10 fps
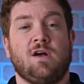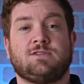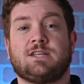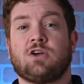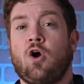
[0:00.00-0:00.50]

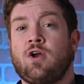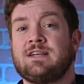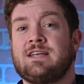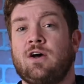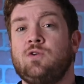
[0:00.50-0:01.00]
So that's already
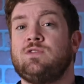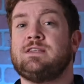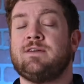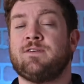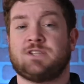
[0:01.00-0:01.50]
going to tell you the
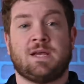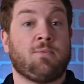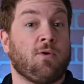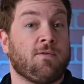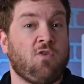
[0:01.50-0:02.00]
difference in
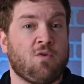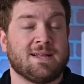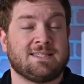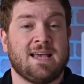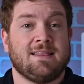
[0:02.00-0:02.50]

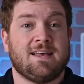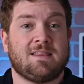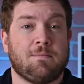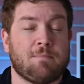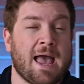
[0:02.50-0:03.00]
performance that
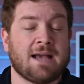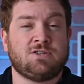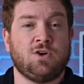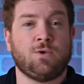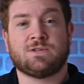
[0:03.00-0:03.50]
the Mac
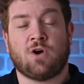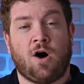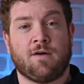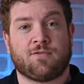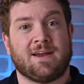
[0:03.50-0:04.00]
Studio is
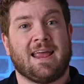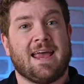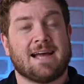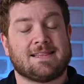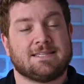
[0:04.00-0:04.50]
offering
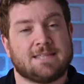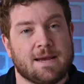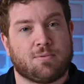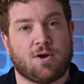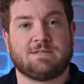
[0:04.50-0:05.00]
at the
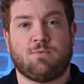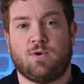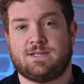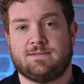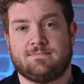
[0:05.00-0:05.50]
same price
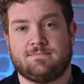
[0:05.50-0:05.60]
point.